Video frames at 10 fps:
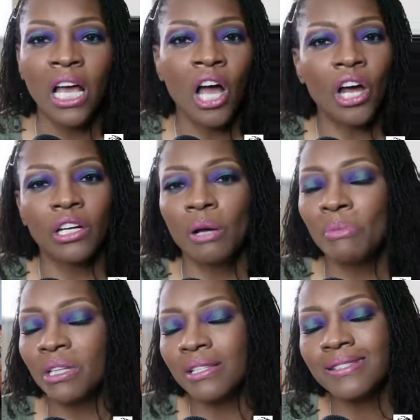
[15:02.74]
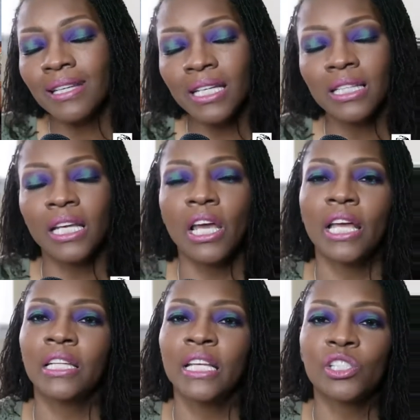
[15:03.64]
her and her mother sitting there,
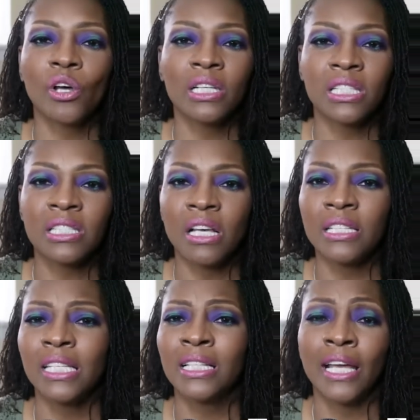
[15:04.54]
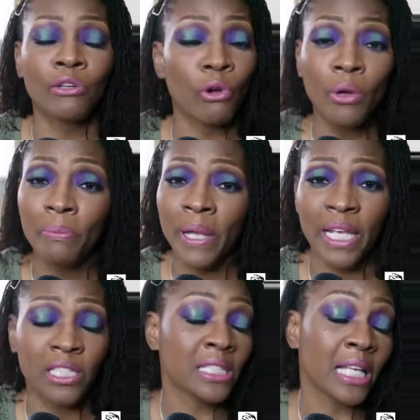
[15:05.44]
and they started discussing like growing
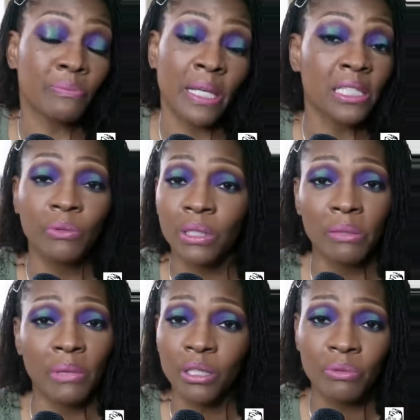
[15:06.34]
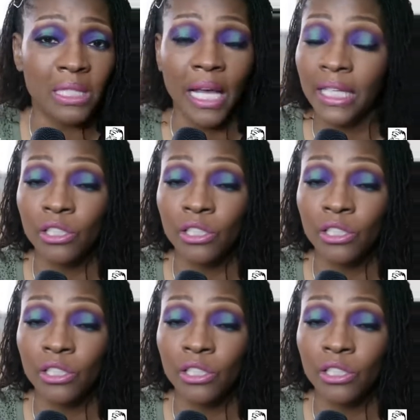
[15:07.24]
pains, because that's basically what the mother was like.